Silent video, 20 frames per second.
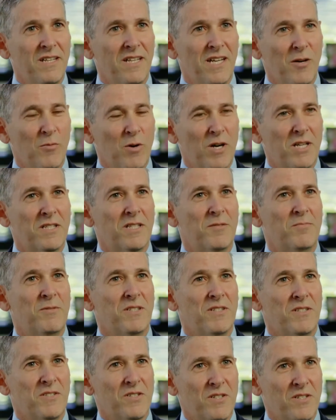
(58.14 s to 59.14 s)
I walked up
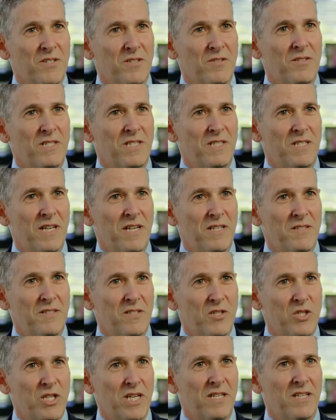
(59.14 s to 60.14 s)
to the security desk
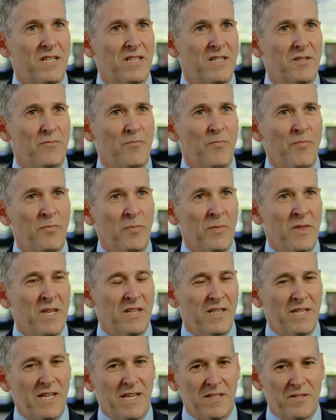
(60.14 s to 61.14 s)
to check in,
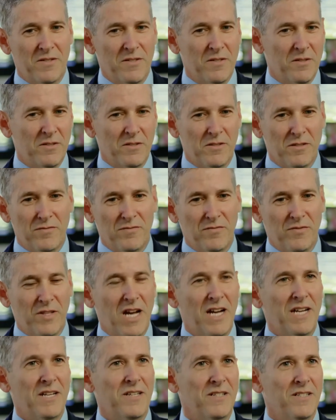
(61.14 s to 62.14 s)
and they had this little
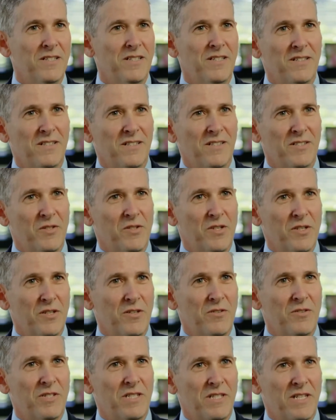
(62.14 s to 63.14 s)
flyer on the
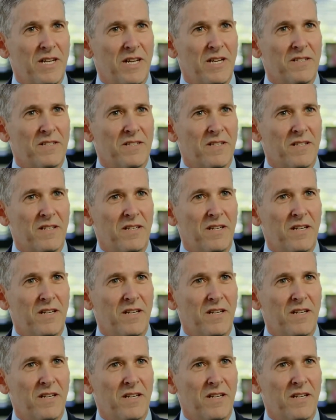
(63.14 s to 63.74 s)
security desk,